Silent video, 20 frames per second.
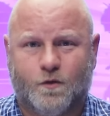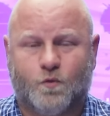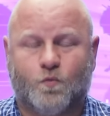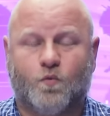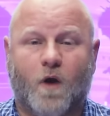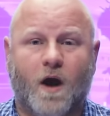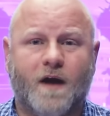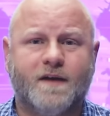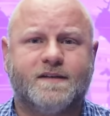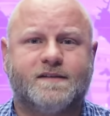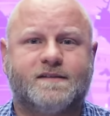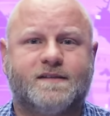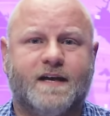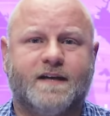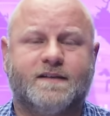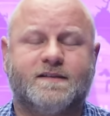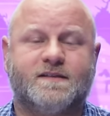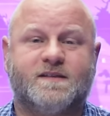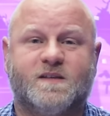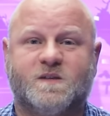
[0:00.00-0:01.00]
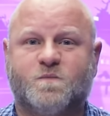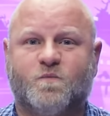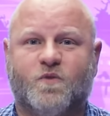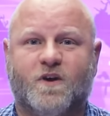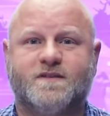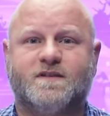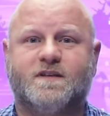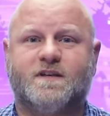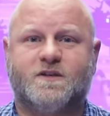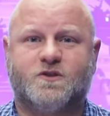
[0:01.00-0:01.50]
Ron DeSantis'
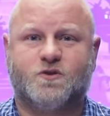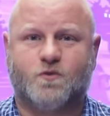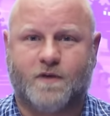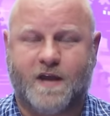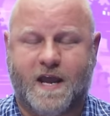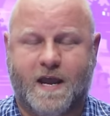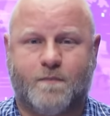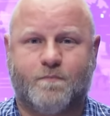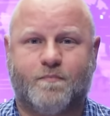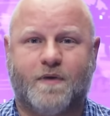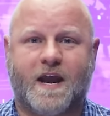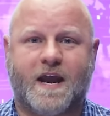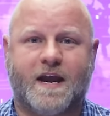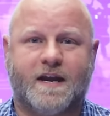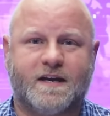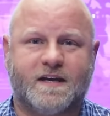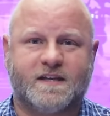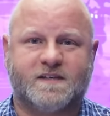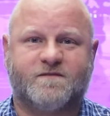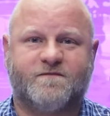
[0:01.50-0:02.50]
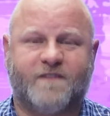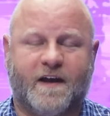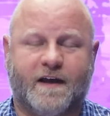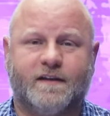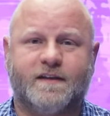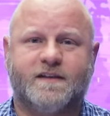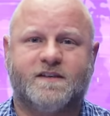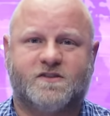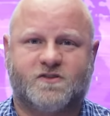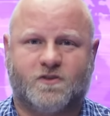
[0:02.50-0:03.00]
presidential campaign is
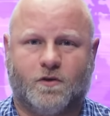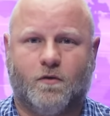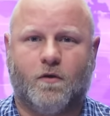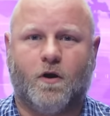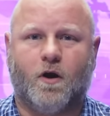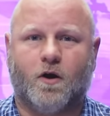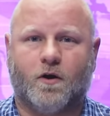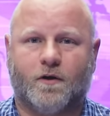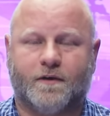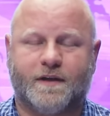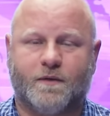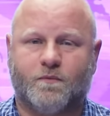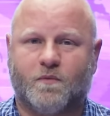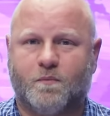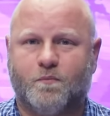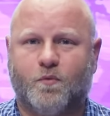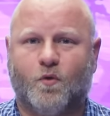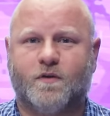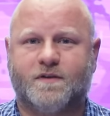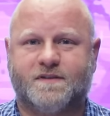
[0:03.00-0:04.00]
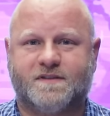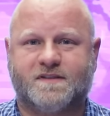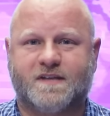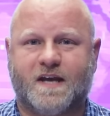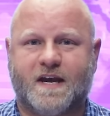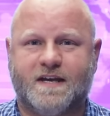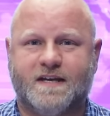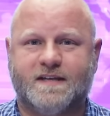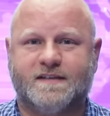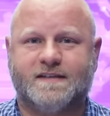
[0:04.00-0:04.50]
failing so hard that reports
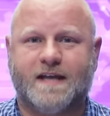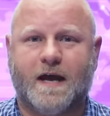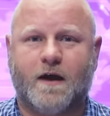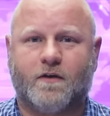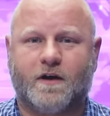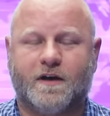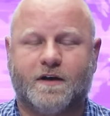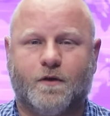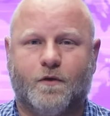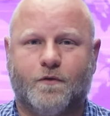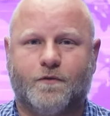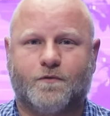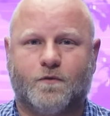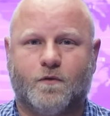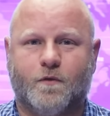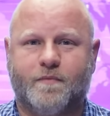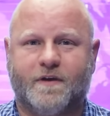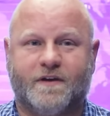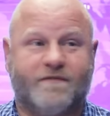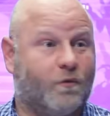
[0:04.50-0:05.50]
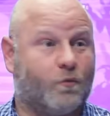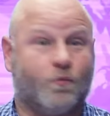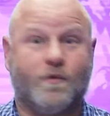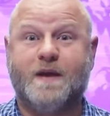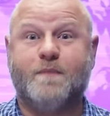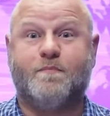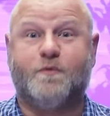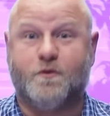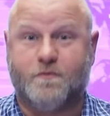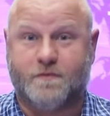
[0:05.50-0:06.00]
say he's now going to go through a bit of a
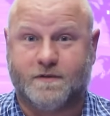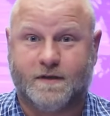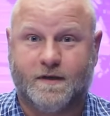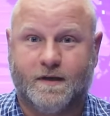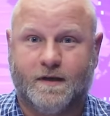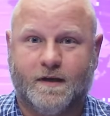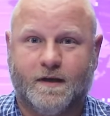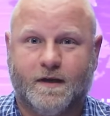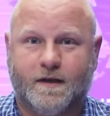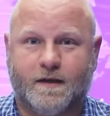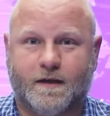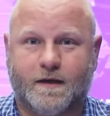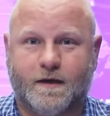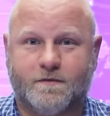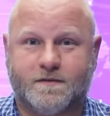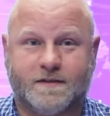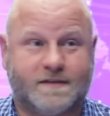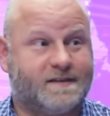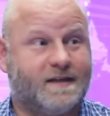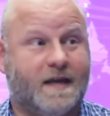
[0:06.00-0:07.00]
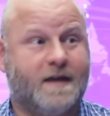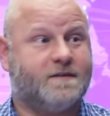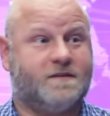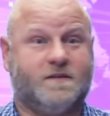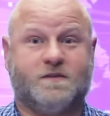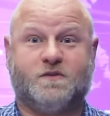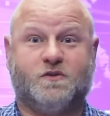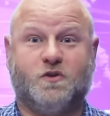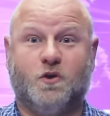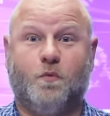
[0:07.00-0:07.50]
reboot. You know,
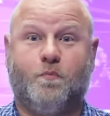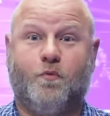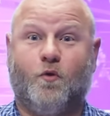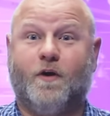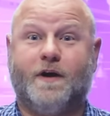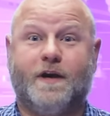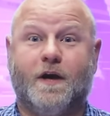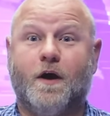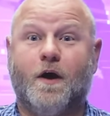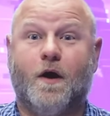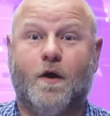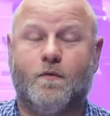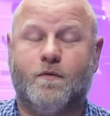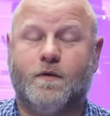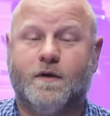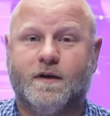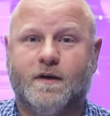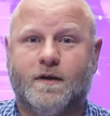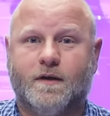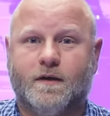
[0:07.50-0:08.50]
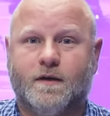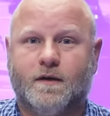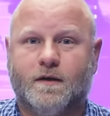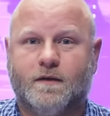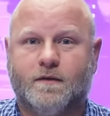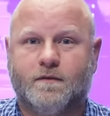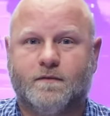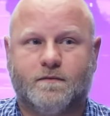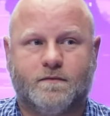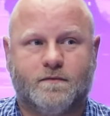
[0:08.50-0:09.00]
DeSantis 2.0.
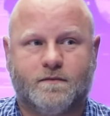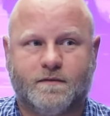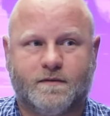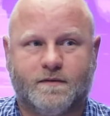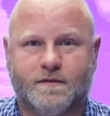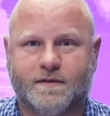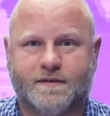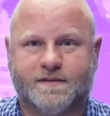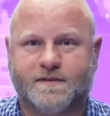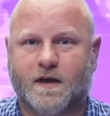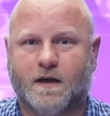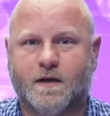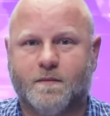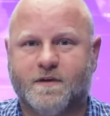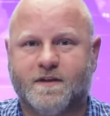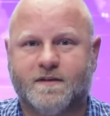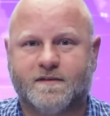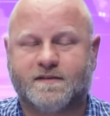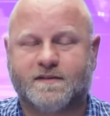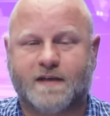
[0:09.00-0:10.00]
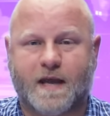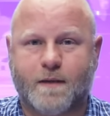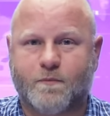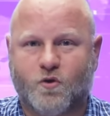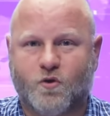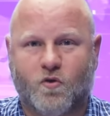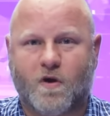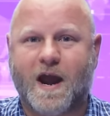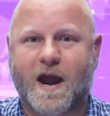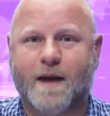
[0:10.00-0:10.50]
It's going to be the same
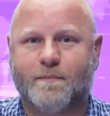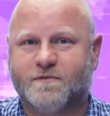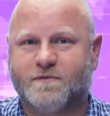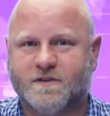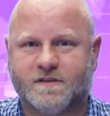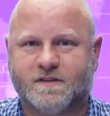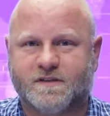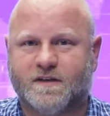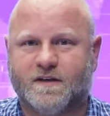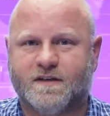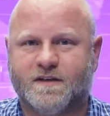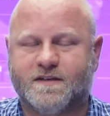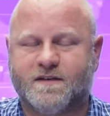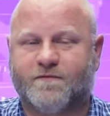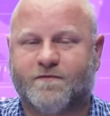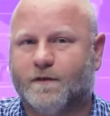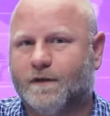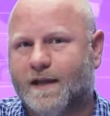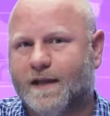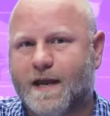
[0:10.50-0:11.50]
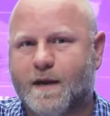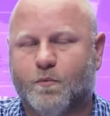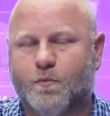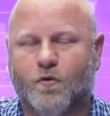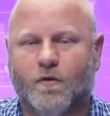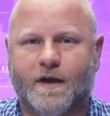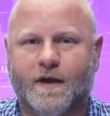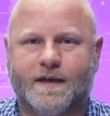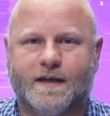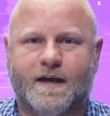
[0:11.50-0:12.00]
crap, just in a different
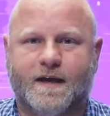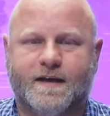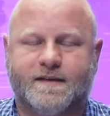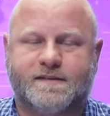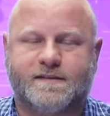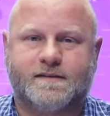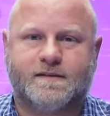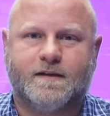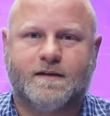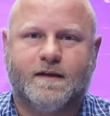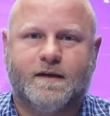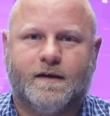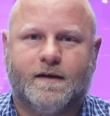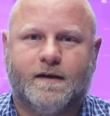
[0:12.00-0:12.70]
label, I guess.